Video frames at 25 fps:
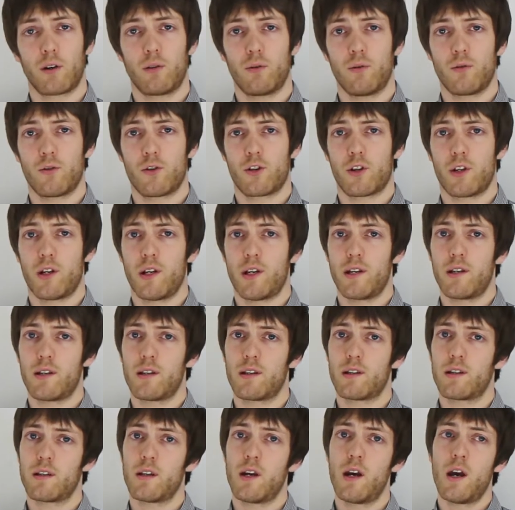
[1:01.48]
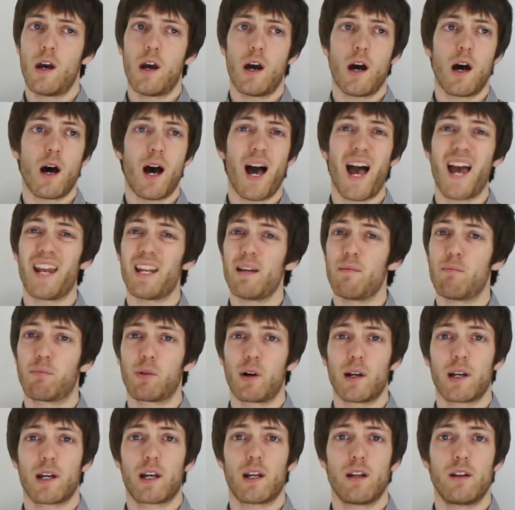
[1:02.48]
launches, any
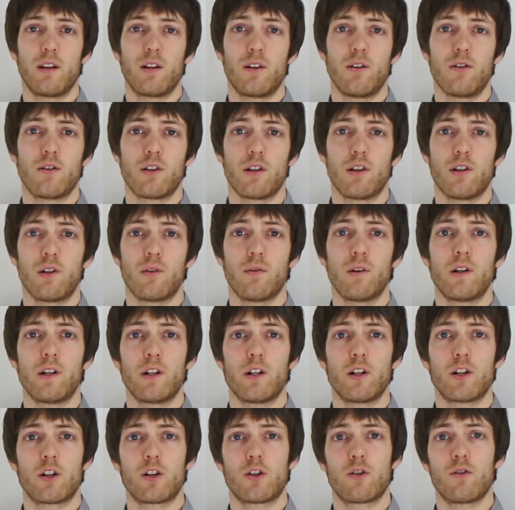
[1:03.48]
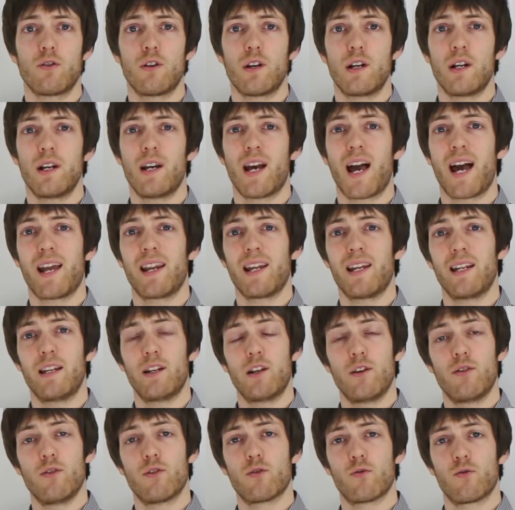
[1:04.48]
breaking news in your industry, any
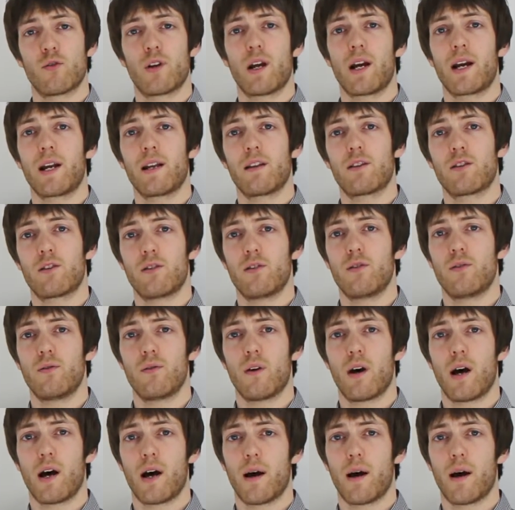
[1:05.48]
news related to